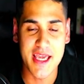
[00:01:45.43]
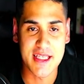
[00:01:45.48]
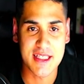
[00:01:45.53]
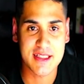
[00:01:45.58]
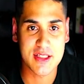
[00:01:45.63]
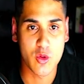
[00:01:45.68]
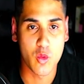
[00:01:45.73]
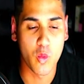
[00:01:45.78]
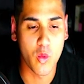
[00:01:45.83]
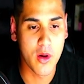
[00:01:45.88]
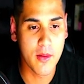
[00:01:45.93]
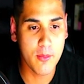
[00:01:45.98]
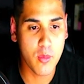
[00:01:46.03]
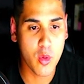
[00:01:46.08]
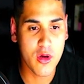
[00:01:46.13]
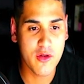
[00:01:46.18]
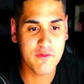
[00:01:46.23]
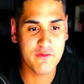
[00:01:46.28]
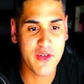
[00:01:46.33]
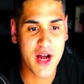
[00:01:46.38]

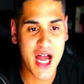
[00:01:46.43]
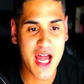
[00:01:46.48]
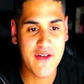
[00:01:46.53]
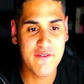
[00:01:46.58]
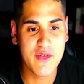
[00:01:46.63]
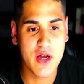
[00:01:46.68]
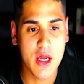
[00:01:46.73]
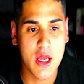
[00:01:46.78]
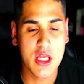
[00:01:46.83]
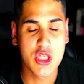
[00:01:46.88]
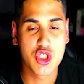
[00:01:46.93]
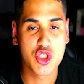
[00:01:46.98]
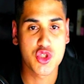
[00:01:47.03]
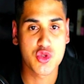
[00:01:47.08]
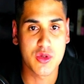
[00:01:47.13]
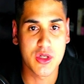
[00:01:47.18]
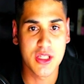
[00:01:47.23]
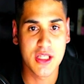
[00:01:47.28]
$1.5 trillion,